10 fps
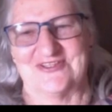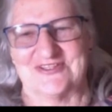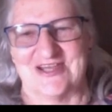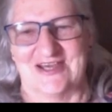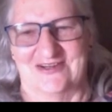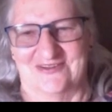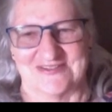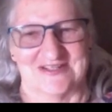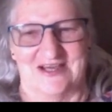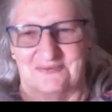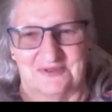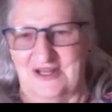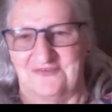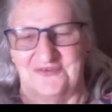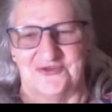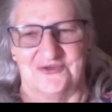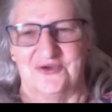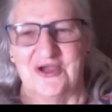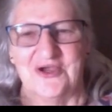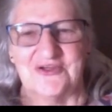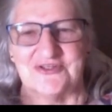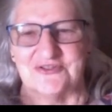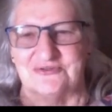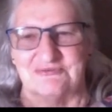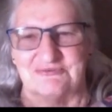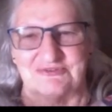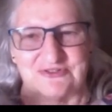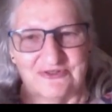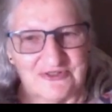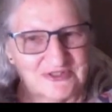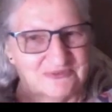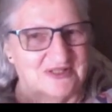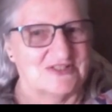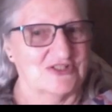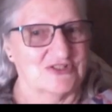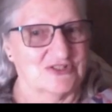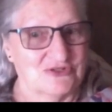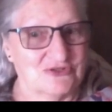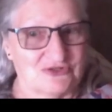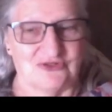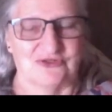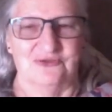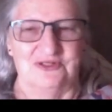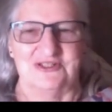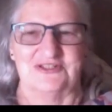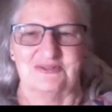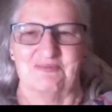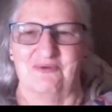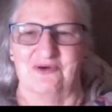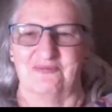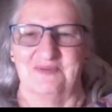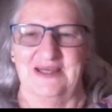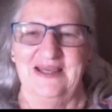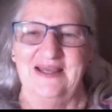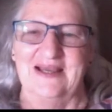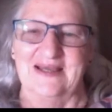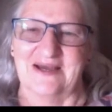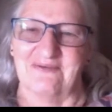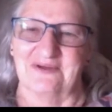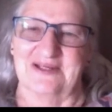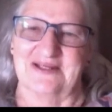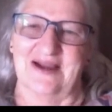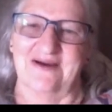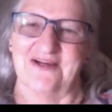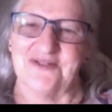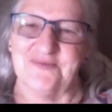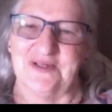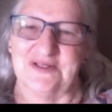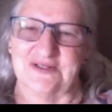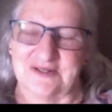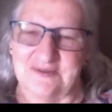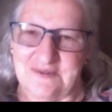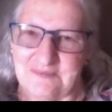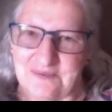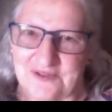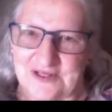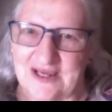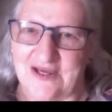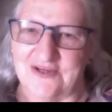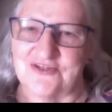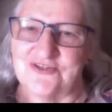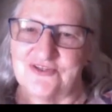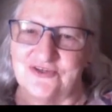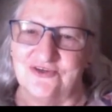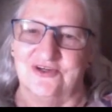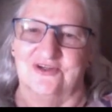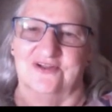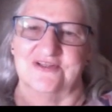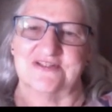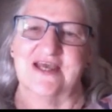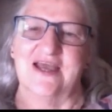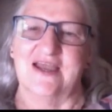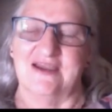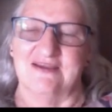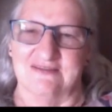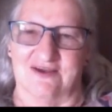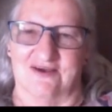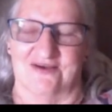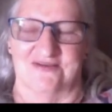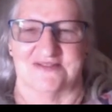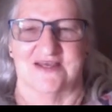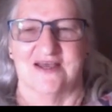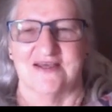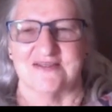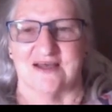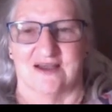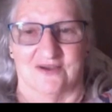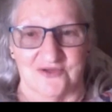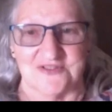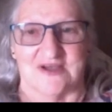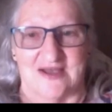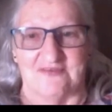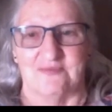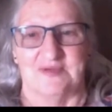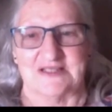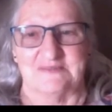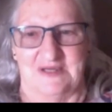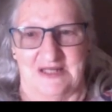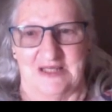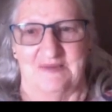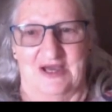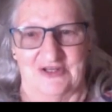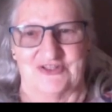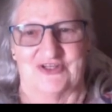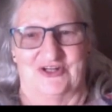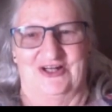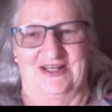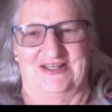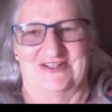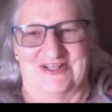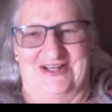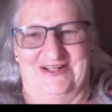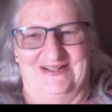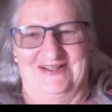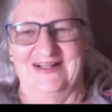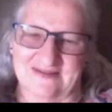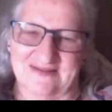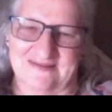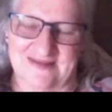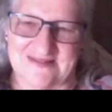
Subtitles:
channels. And I would love you to choose the ones that suit you and support me. That will encourage me to keep putting out tutorials in those. I also have a mixed medium art journaling channel. This